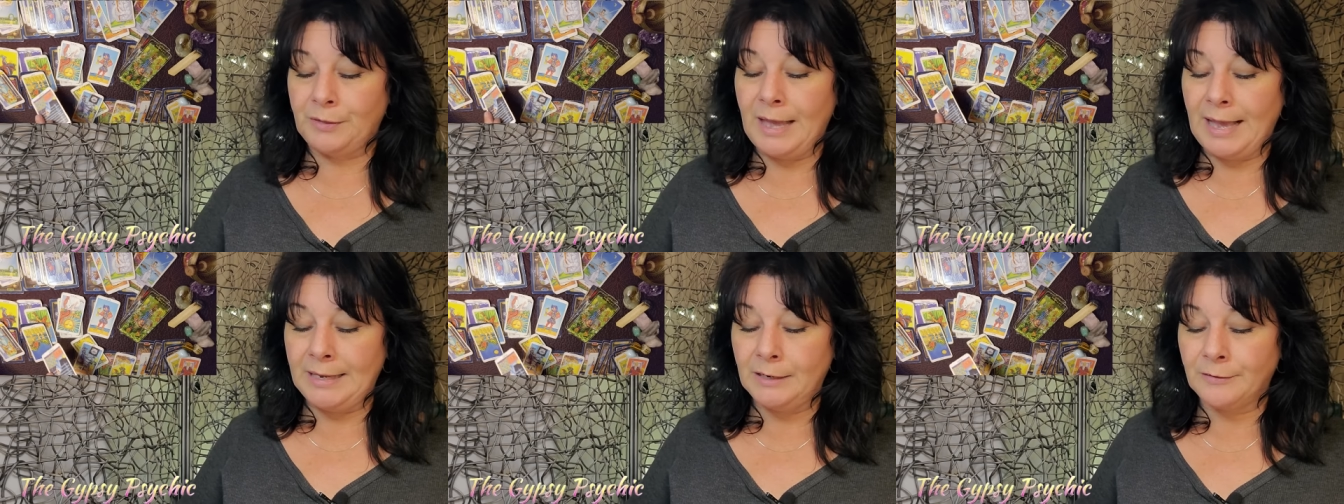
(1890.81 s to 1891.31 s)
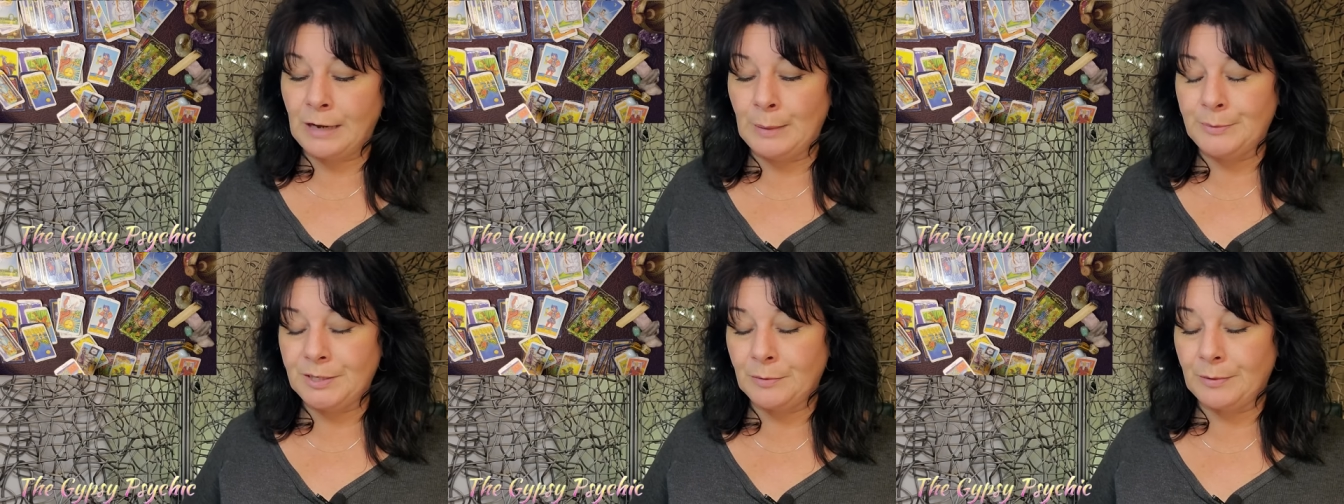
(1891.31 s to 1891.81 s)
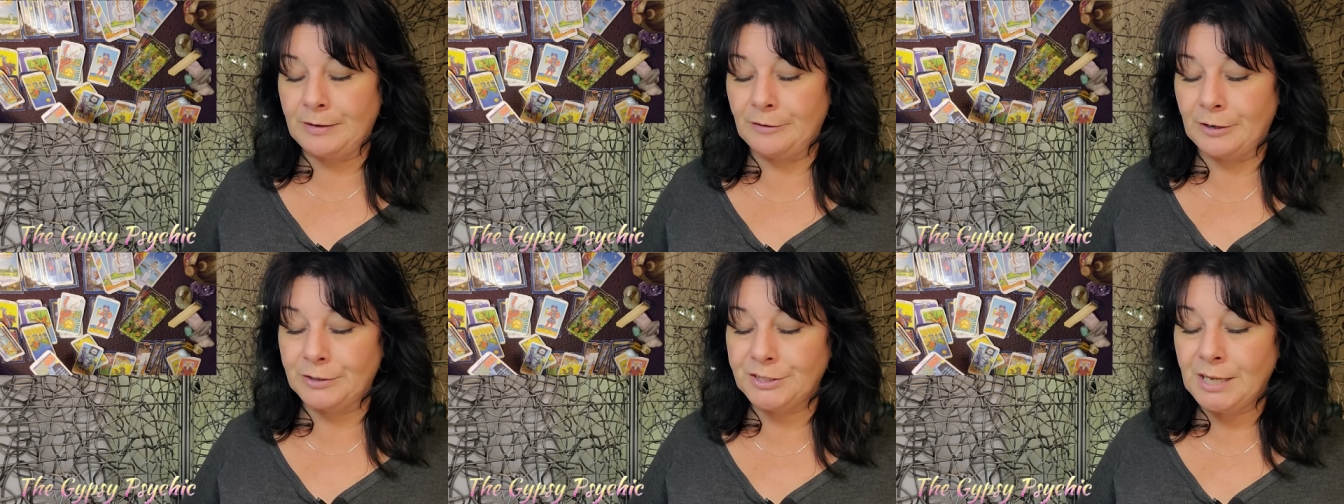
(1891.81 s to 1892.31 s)
The eight of cups in
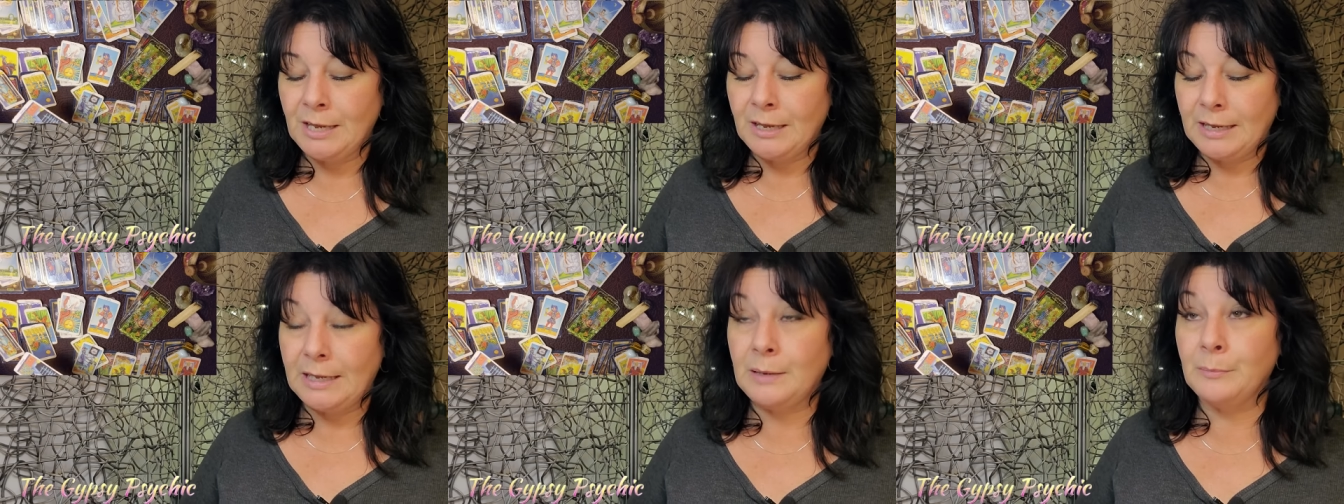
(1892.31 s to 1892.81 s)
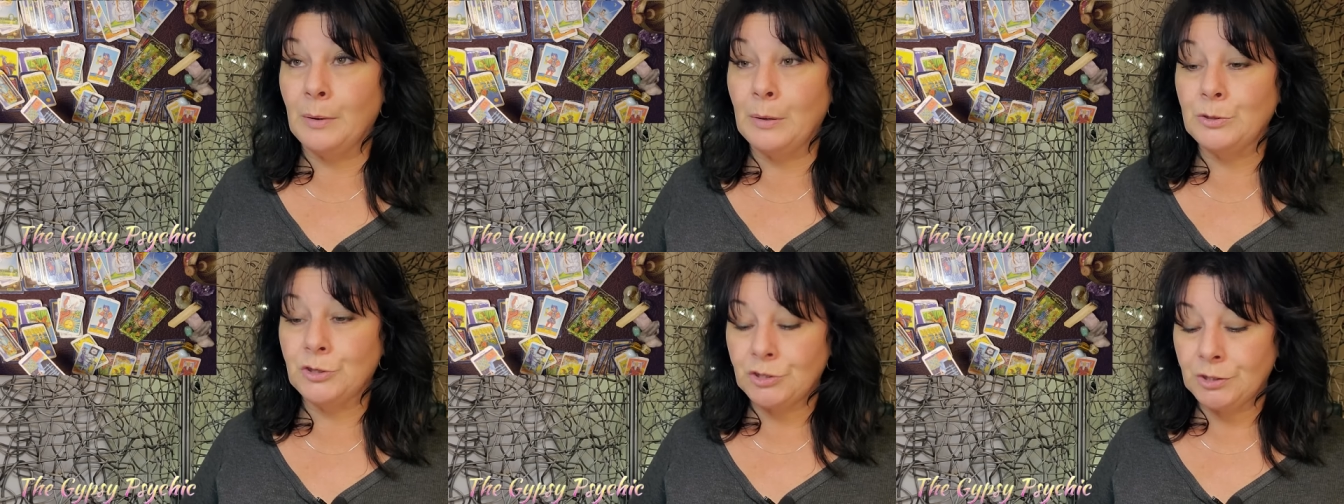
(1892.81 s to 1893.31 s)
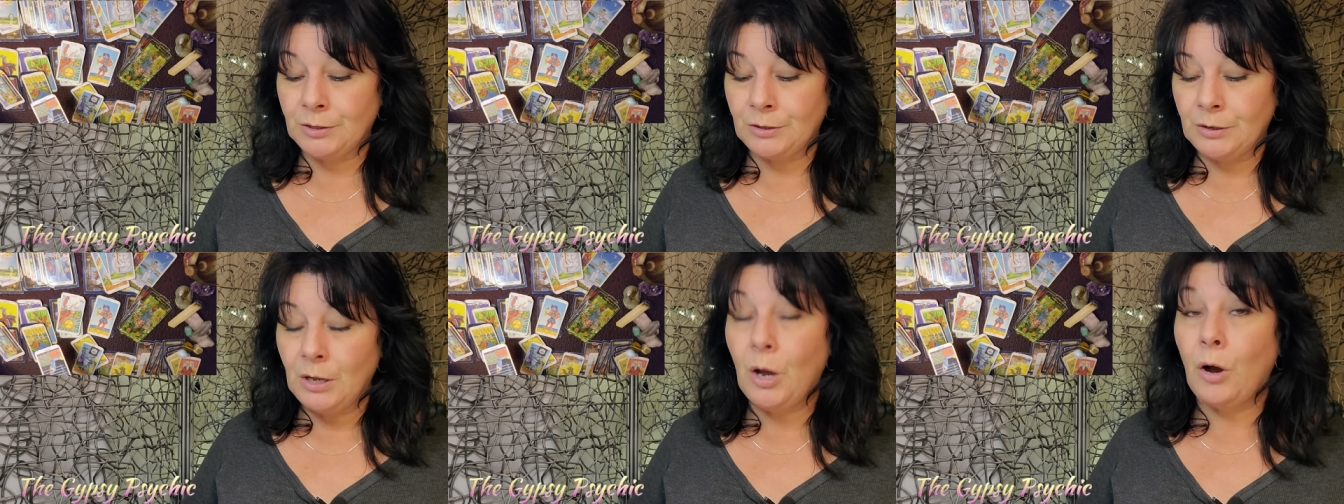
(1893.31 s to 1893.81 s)
reverse,
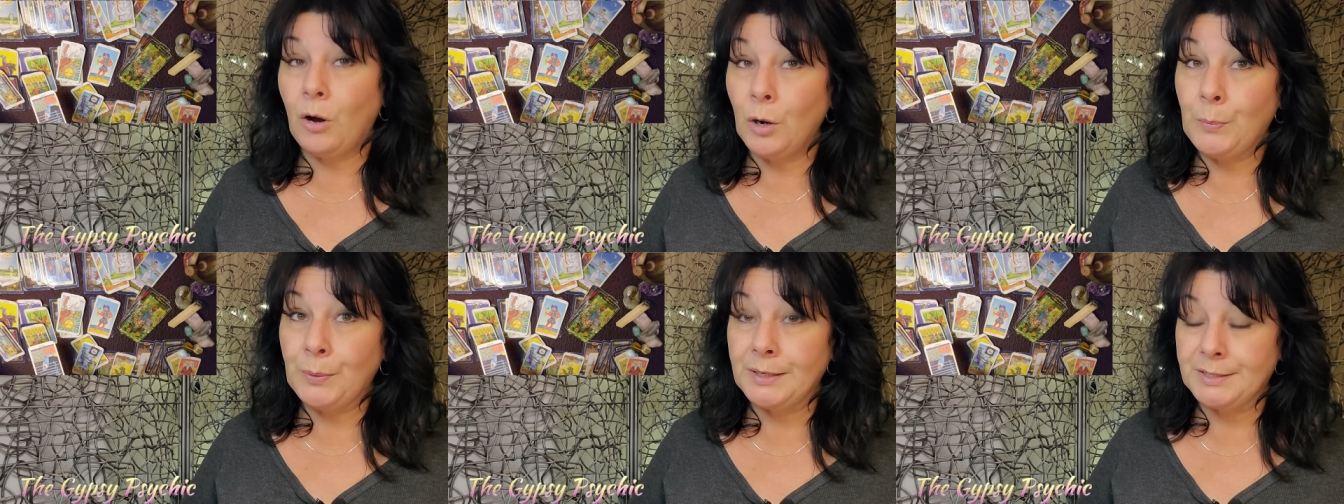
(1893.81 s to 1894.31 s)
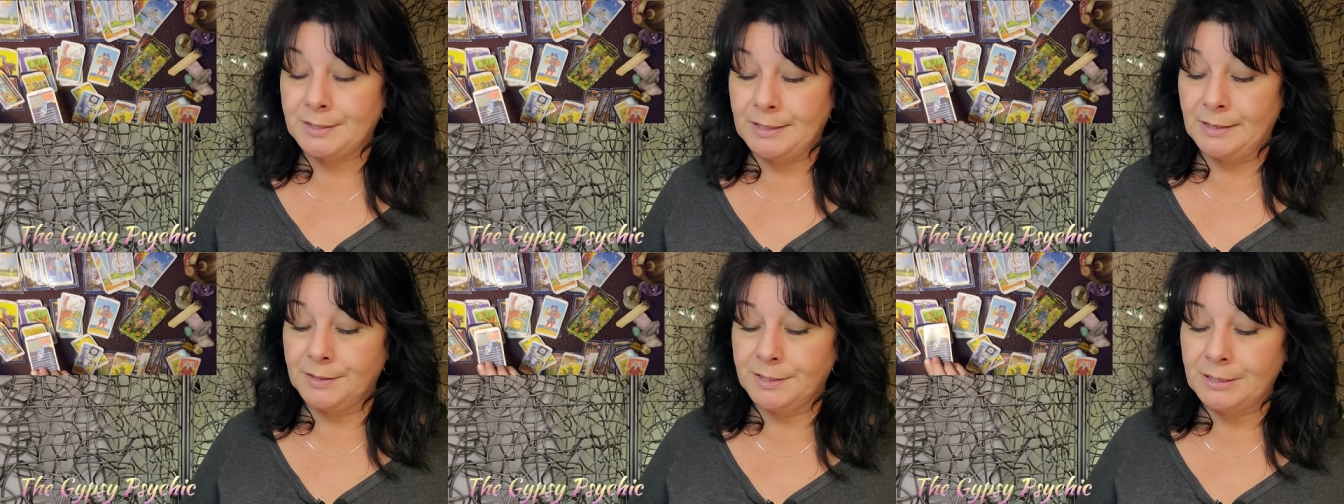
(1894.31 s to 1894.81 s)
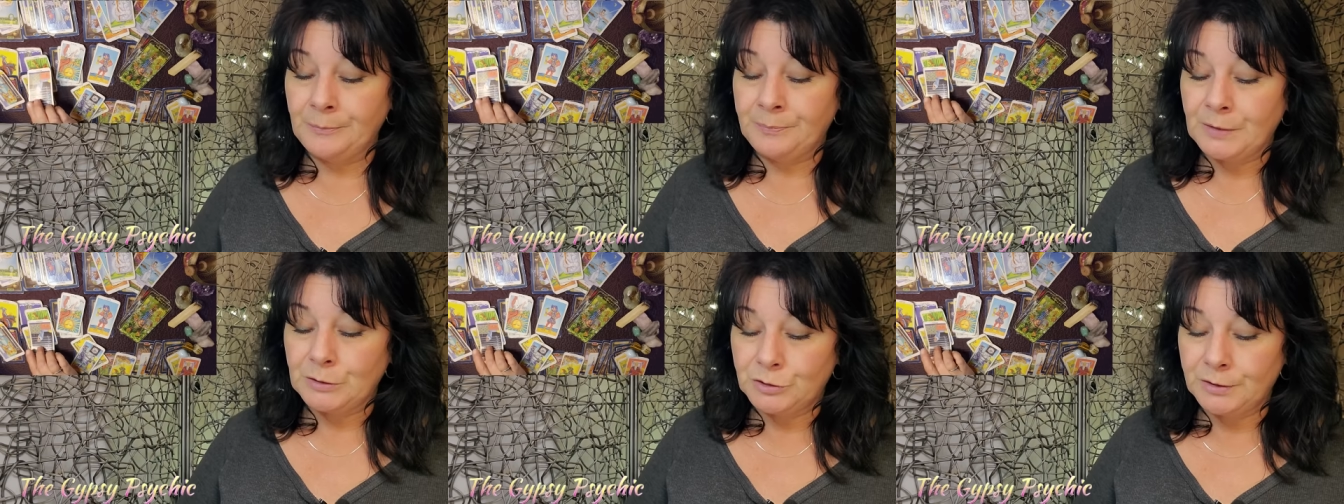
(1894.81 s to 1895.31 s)
emotional hopelessness
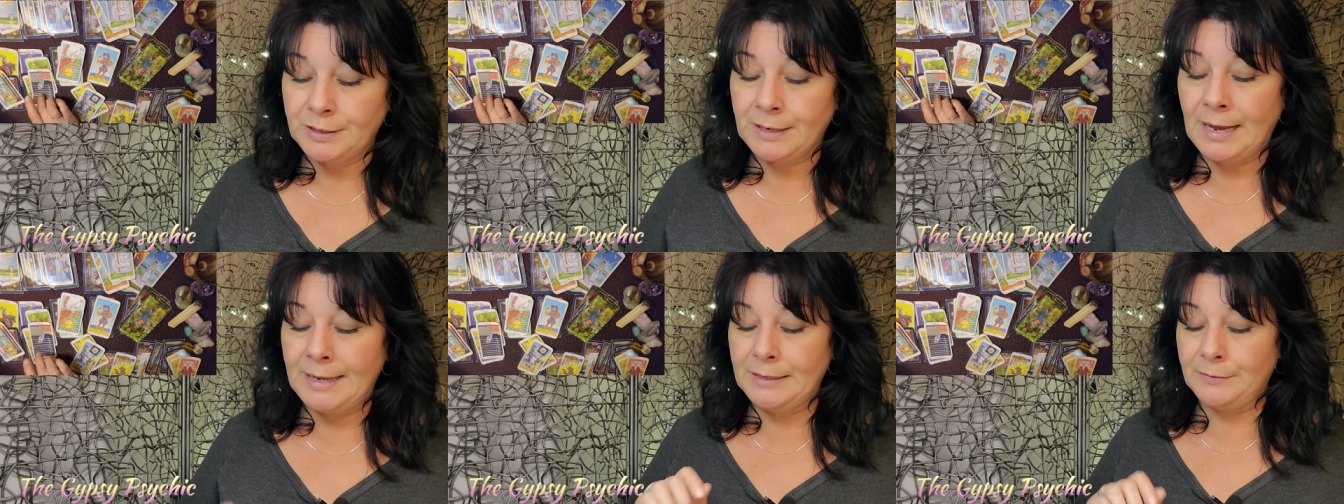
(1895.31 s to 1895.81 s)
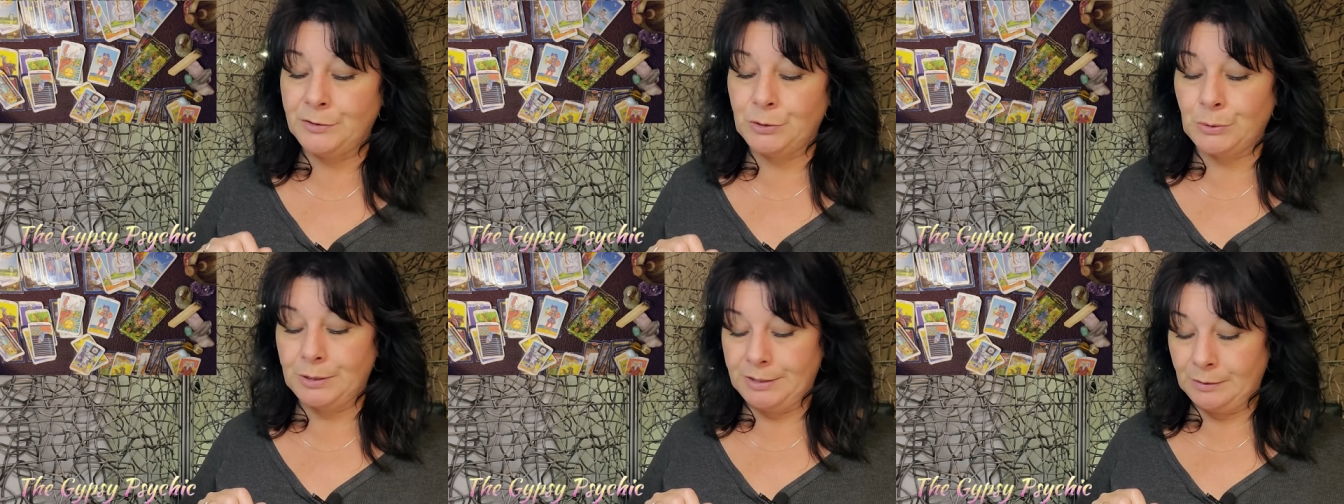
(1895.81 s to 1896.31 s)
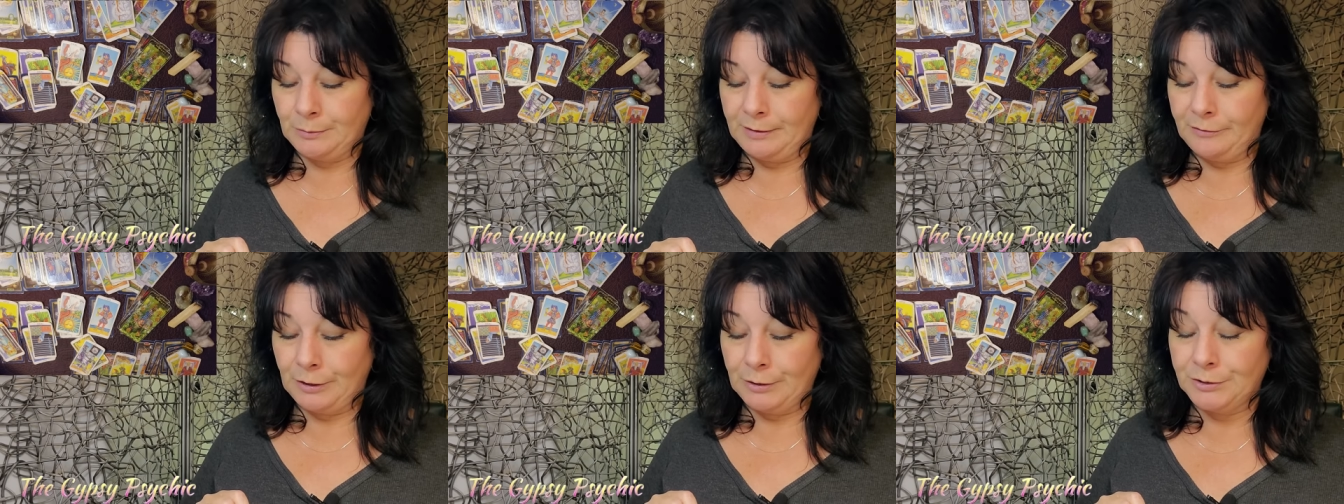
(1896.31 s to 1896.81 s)
to the Nine of Swords in
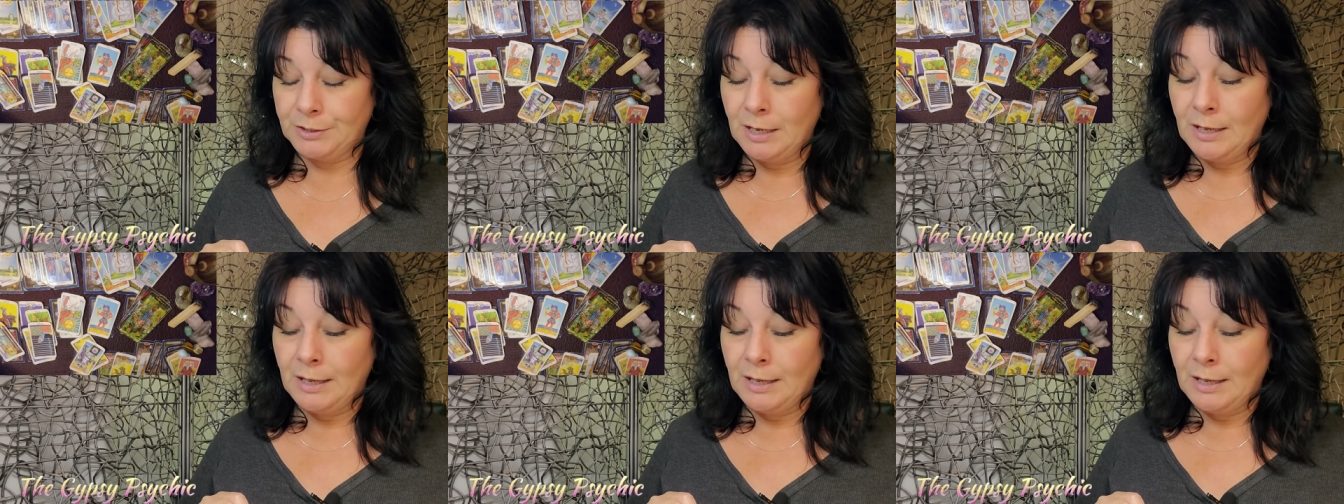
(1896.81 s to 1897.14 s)
reverse.